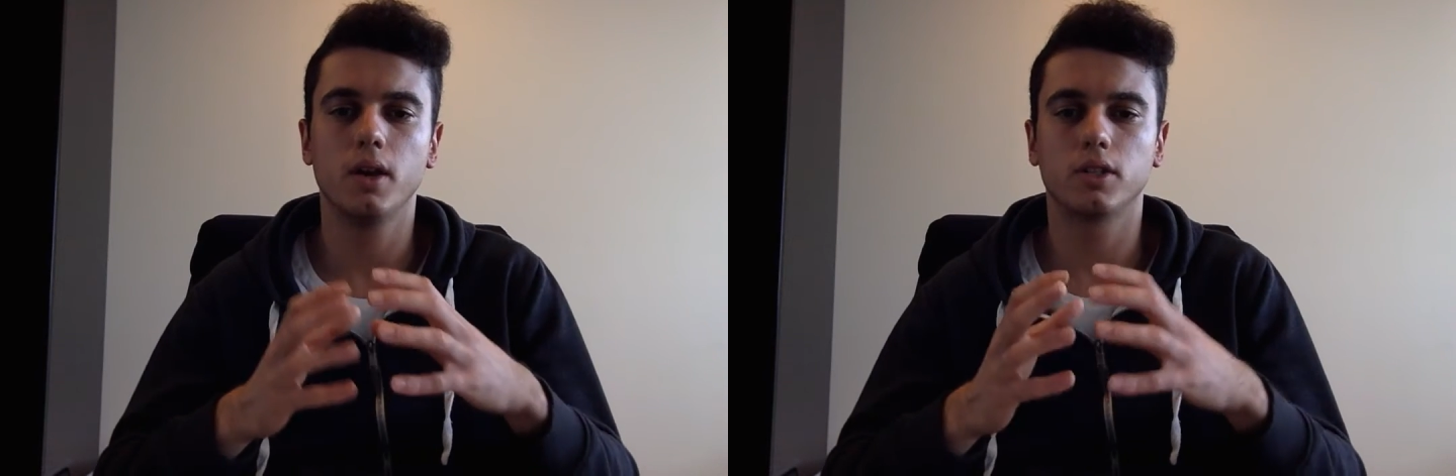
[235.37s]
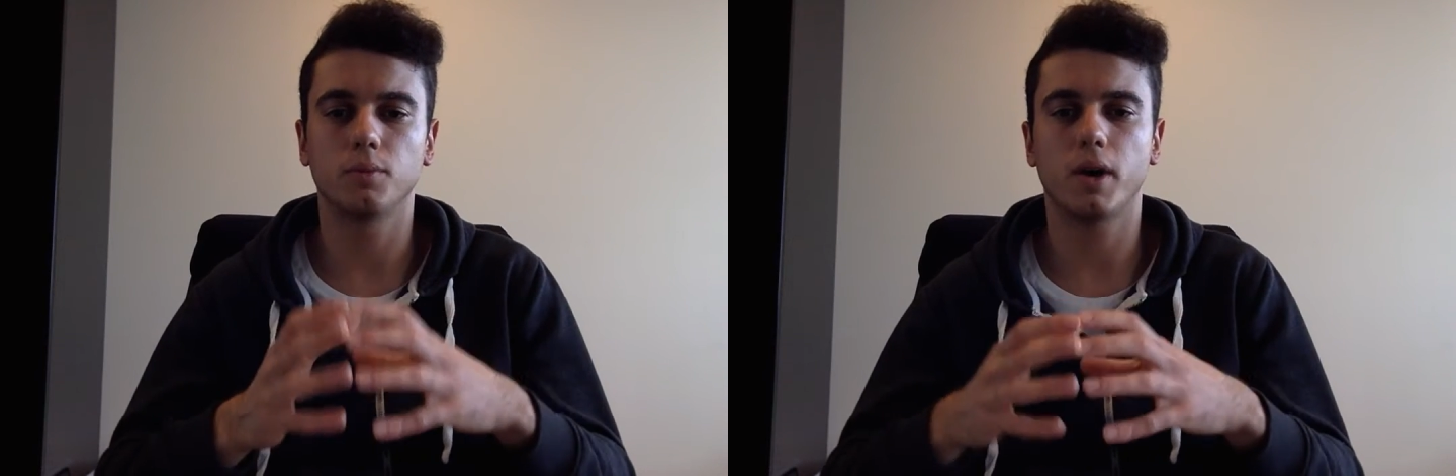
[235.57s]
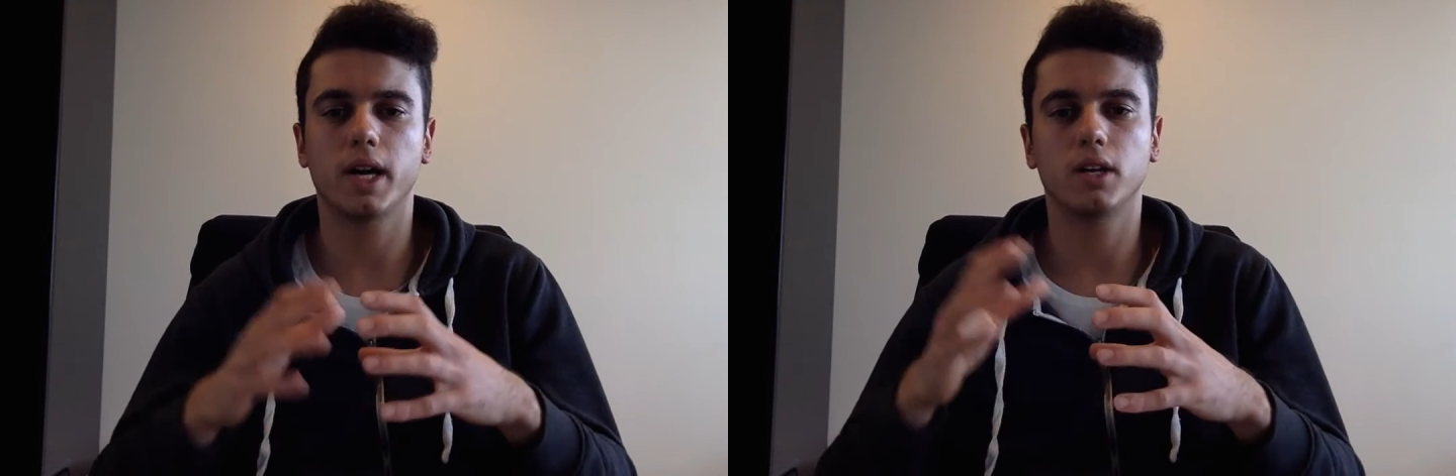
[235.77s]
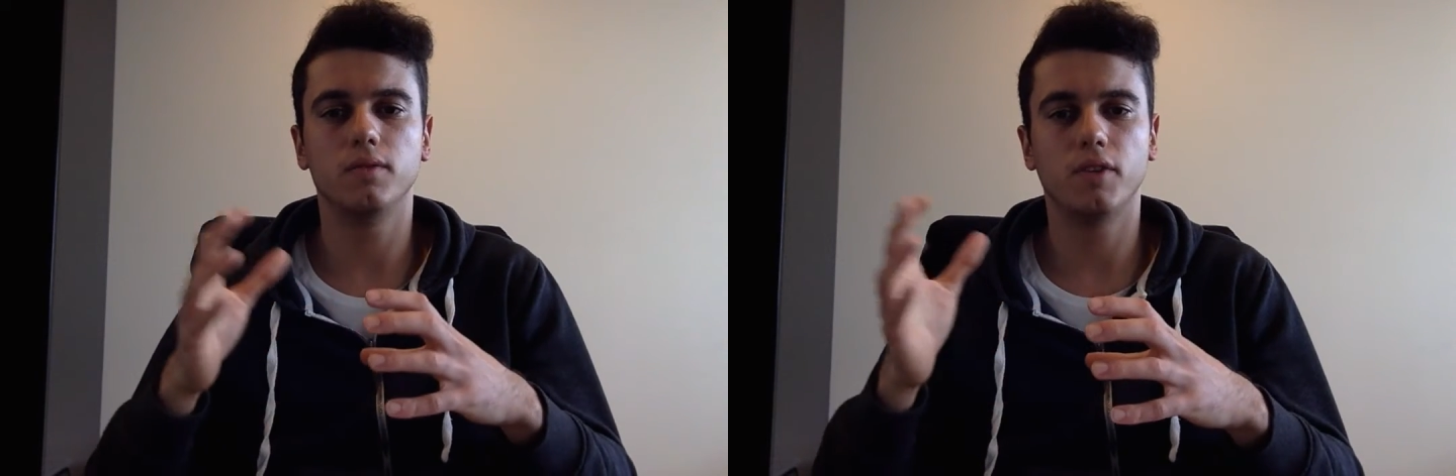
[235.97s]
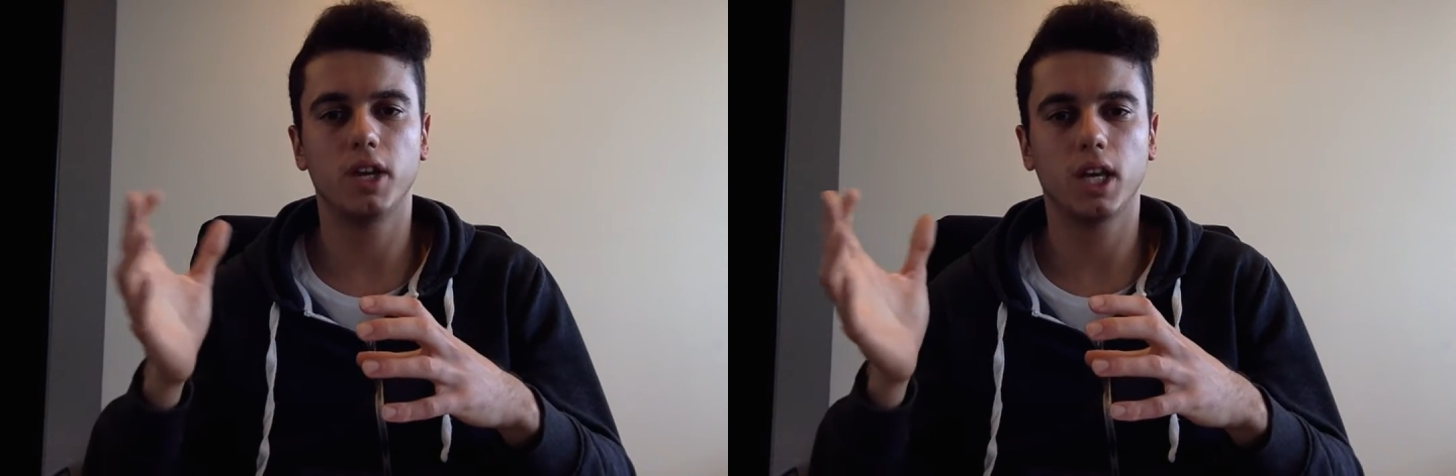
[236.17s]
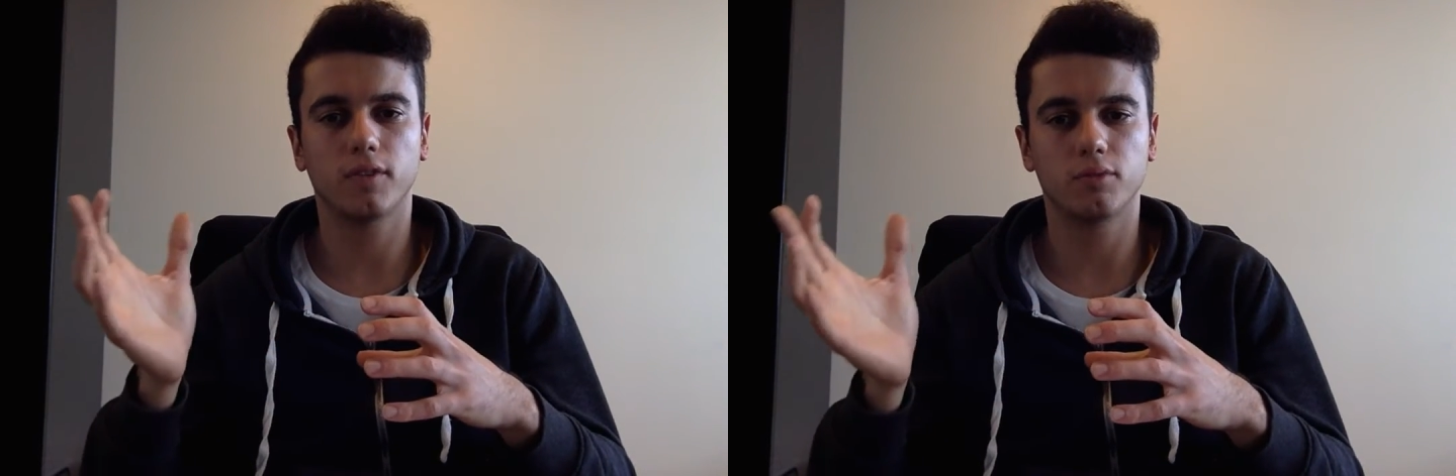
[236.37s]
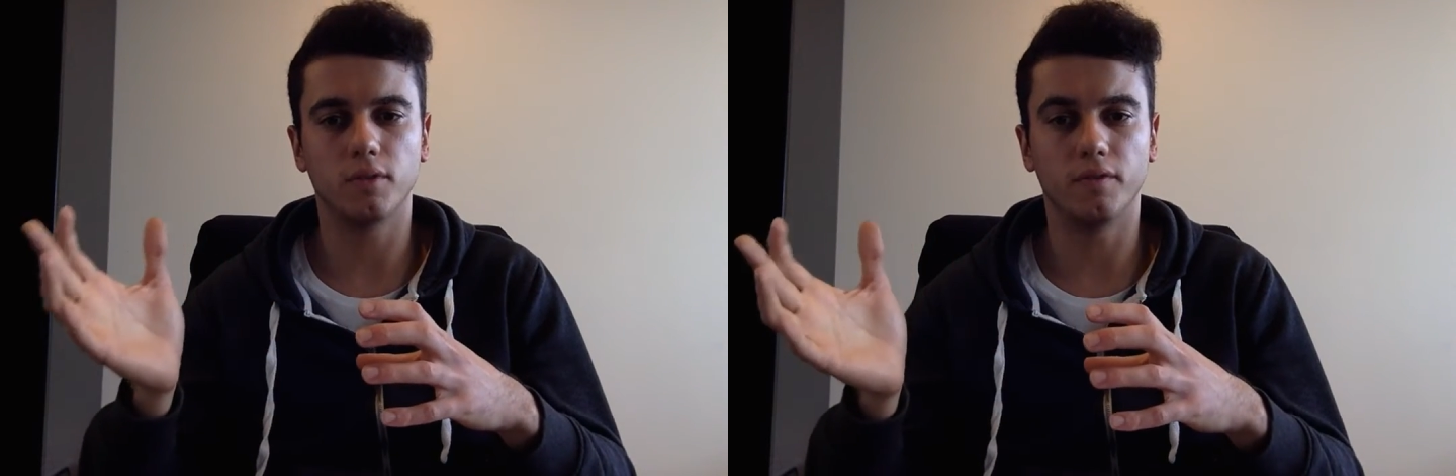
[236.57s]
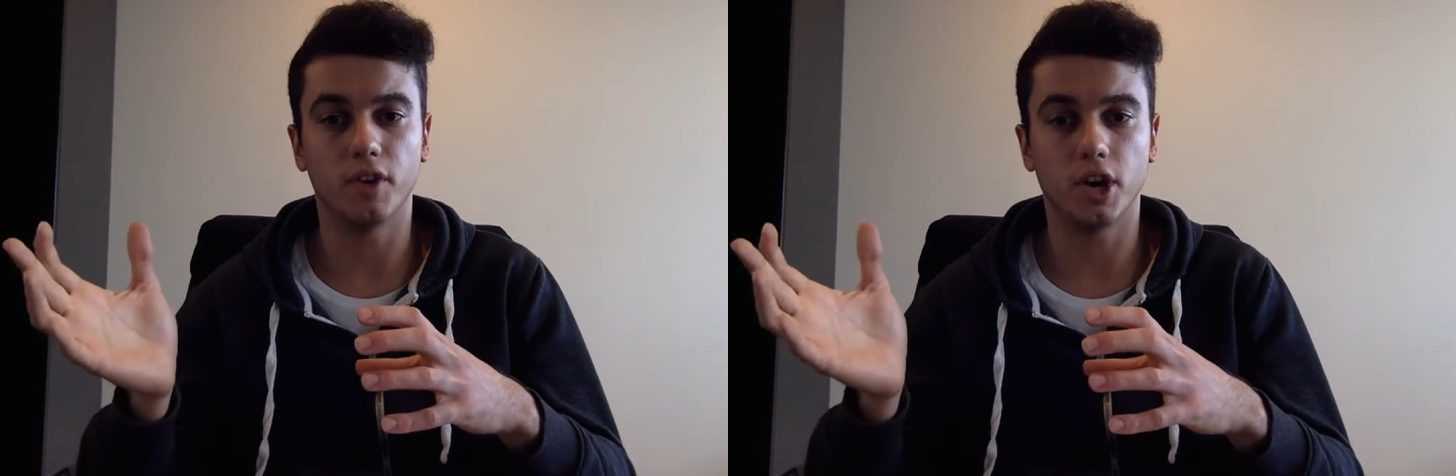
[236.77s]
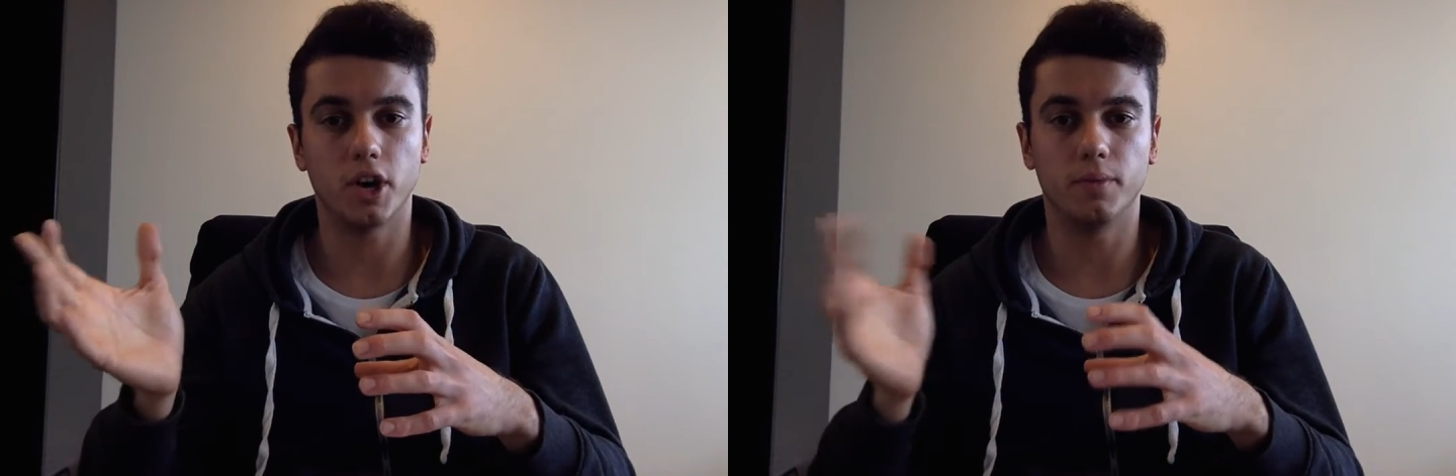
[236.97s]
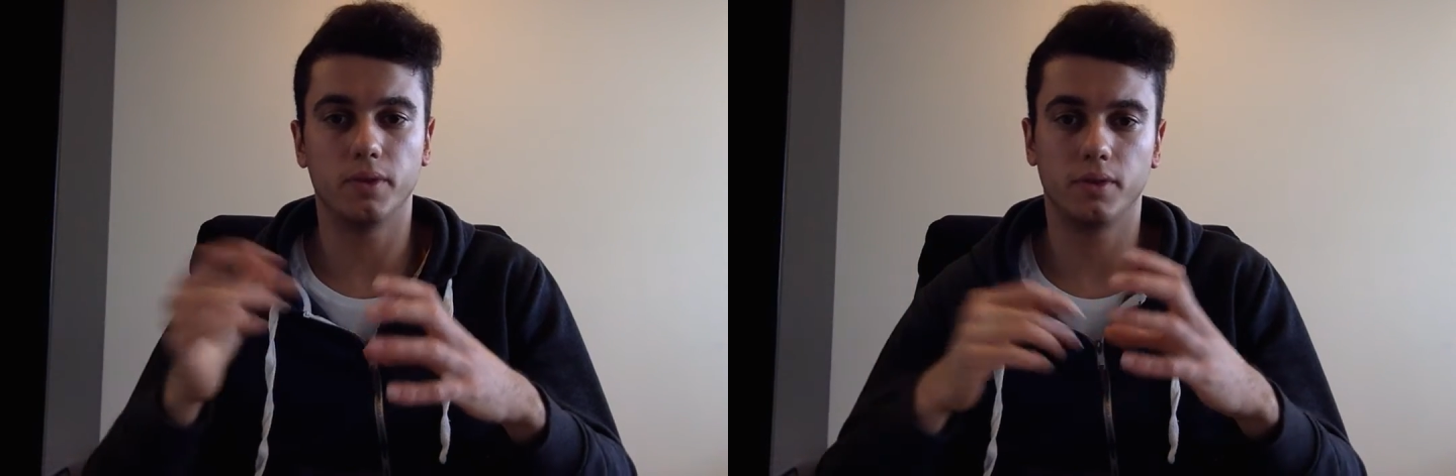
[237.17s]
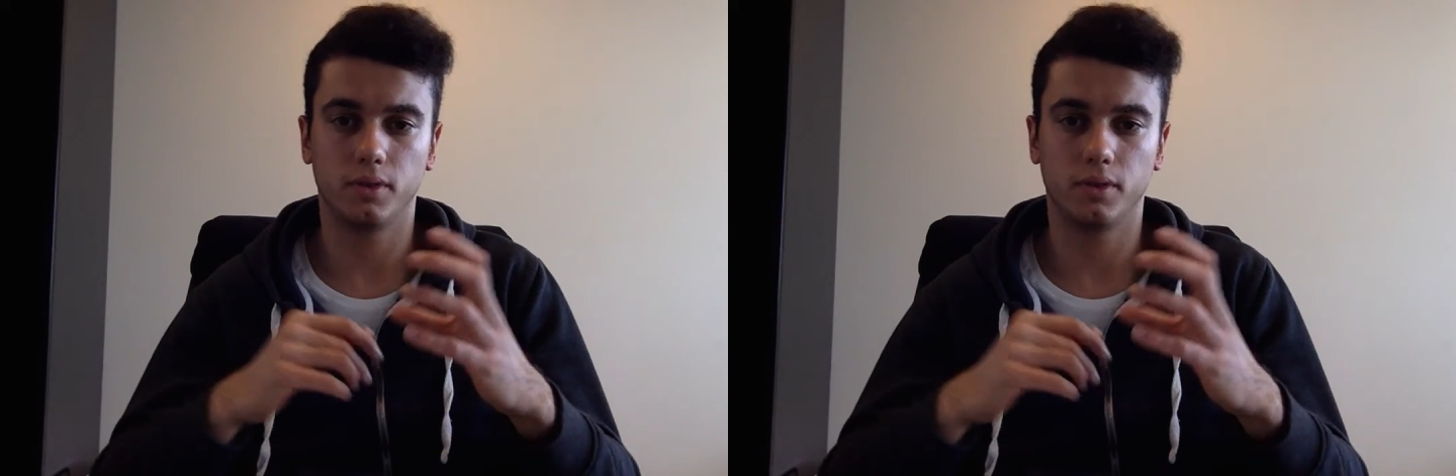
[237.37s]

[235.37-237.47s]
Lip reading: So by converting it from a verb